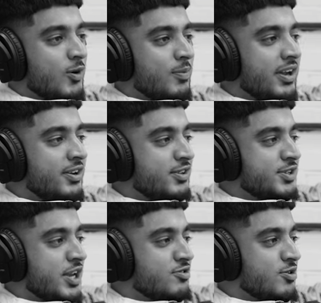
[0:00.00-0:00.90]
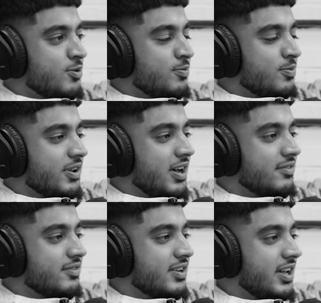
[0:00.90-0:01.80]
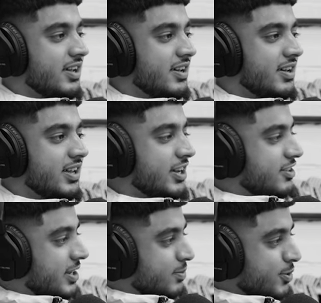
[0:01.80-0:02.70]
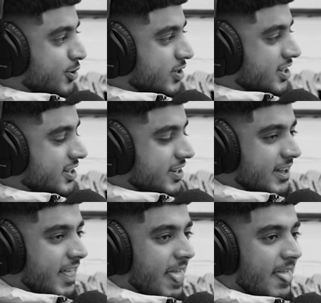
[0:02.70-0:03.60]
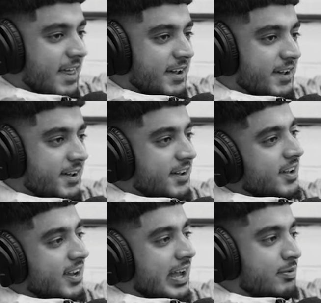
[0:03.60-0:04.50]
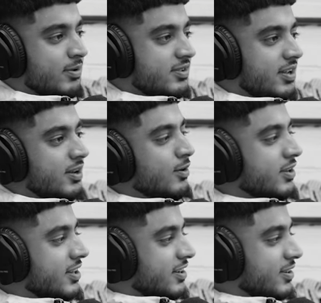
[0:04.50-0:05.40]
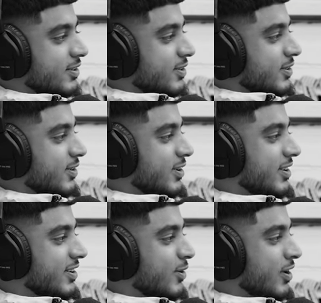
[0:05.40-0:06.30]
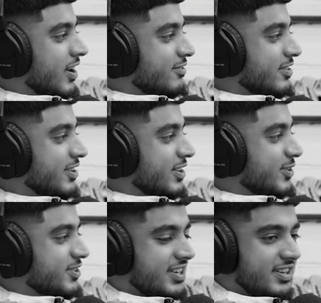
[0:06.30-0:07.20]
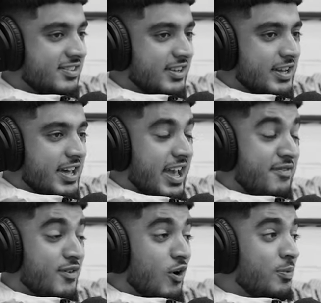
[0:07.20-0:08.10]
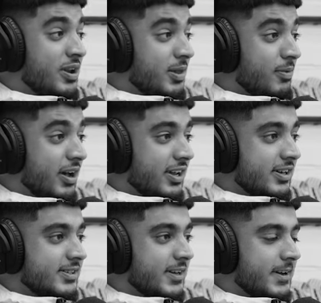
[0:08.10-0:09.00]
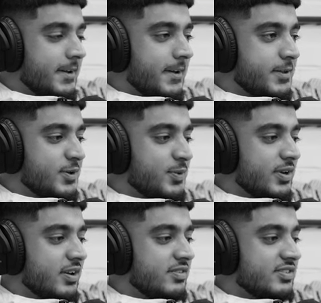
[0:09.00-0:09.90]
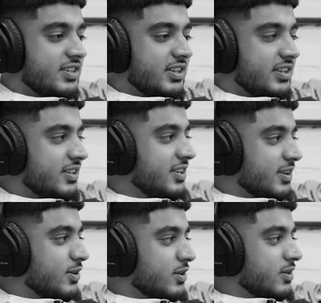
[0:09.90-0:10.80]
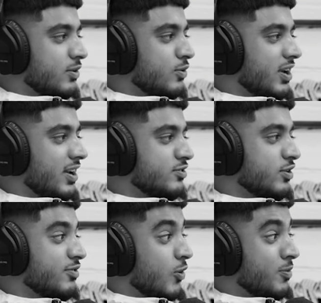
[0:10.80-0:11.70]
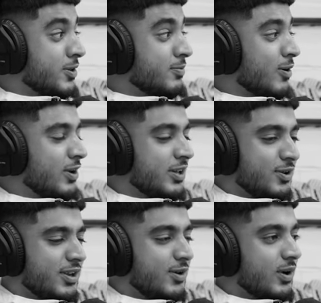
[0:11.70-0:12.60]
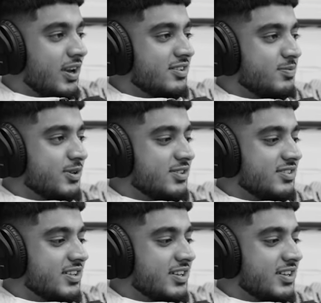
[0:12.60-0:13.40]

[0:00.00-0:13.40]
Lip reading: go back into the change room, have a little team talk. Captain would say, go on then. Go and have your teas. If you're opening the batting, you would obviously eat quite less. So if you're opening the bowling, you'd eat quite less because